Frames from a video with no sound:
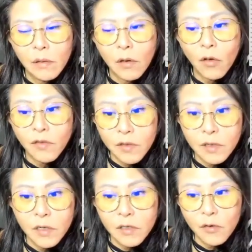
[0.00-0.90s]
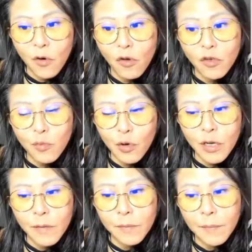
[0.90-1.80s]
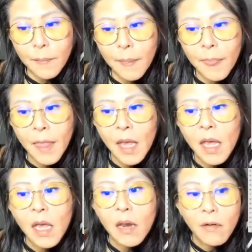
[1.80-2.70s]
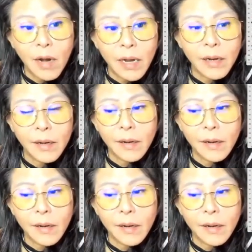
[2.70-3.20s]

considered a strong spring, right?